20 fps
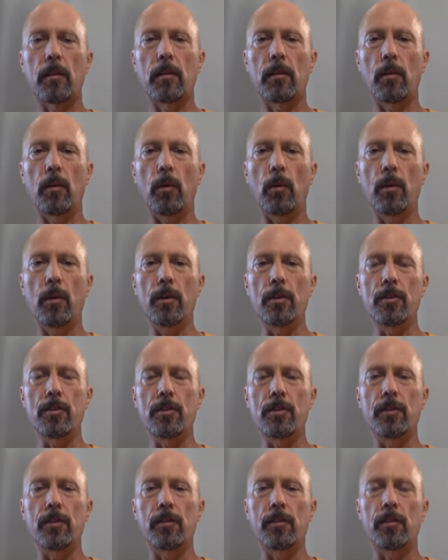Orange
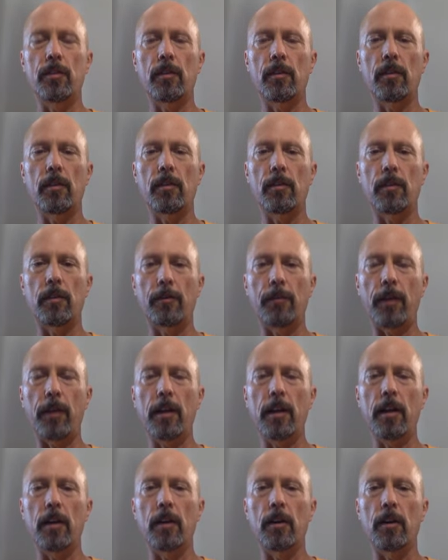is
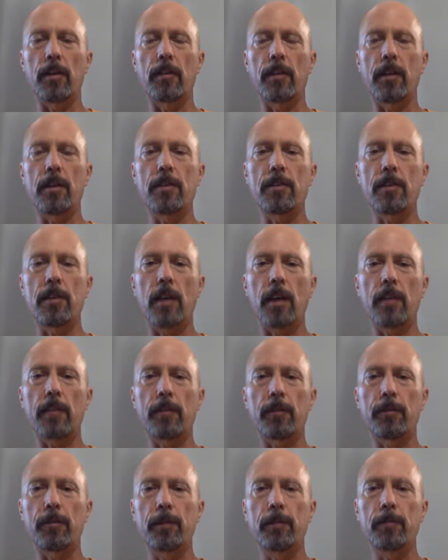defending her, saying she
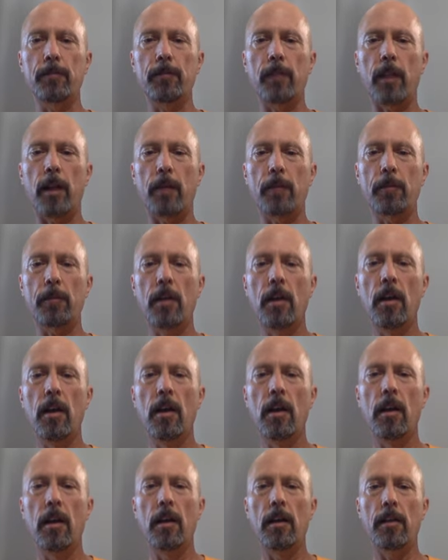hasn't flip-flopped,
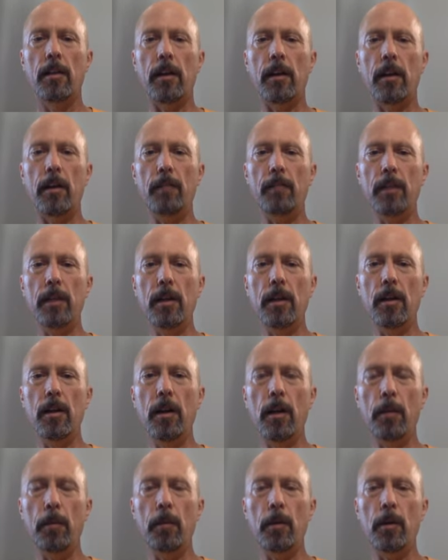there have been a
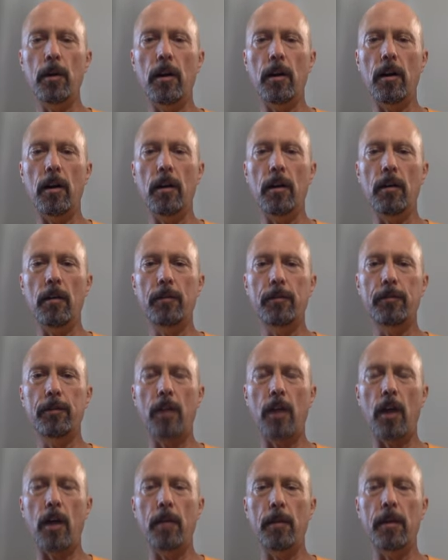number of
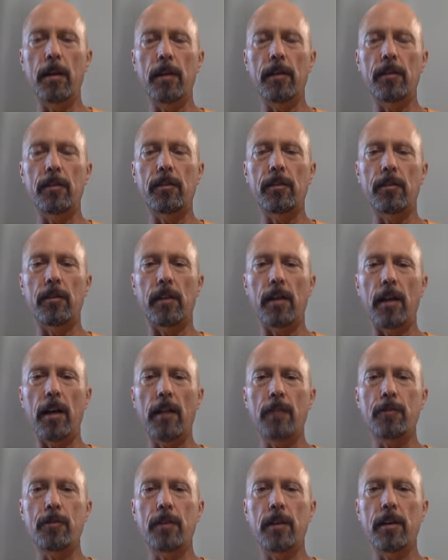comments that
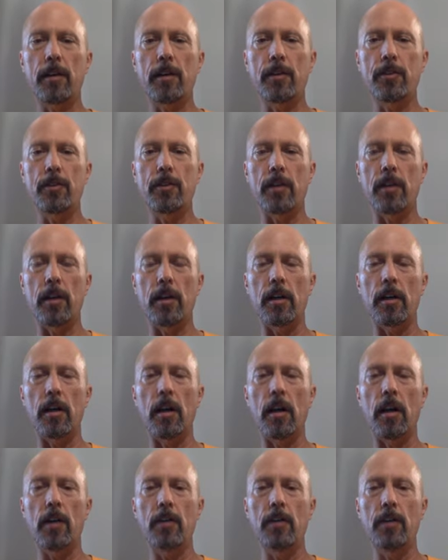I've tried to share
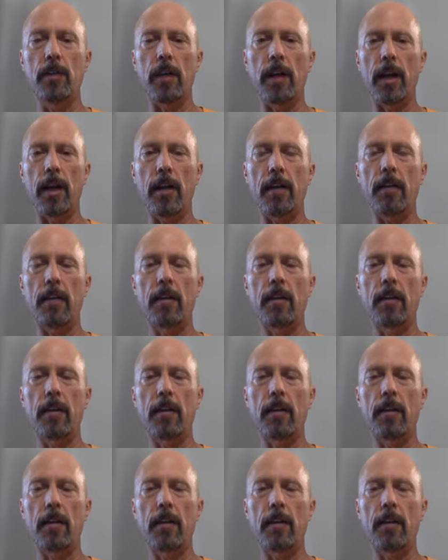under that